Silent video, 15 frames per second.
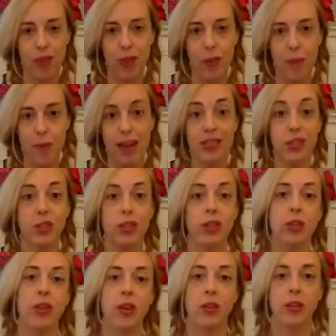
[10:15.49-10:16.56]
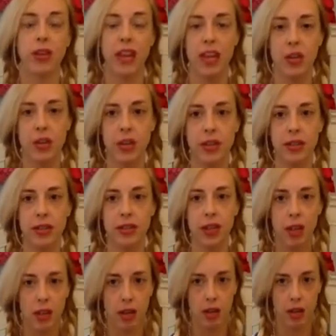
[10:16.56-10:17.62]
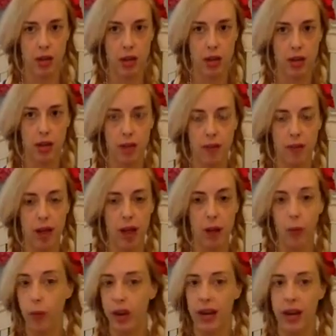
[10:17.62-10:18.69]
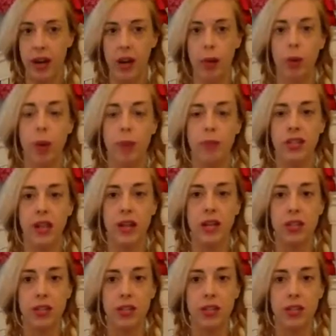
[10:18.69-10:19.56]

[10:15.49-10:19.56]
messenger notifications right on our website.